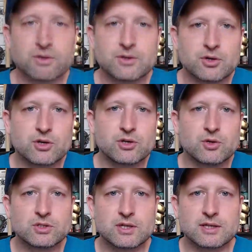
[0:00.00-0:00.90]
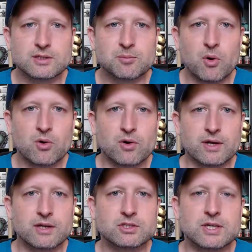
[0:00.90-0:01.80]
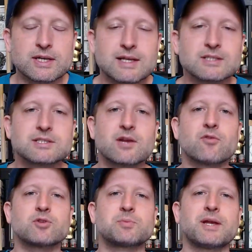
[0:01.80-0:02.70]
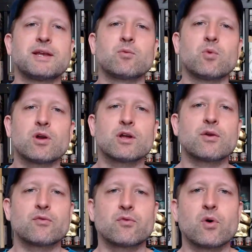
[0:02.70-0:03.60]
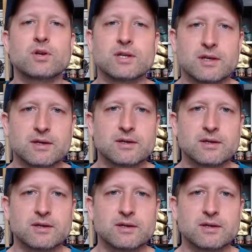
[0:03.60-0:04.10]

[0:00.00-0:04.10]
You could use it as a Bonegrinder Giant. Instead of spending 140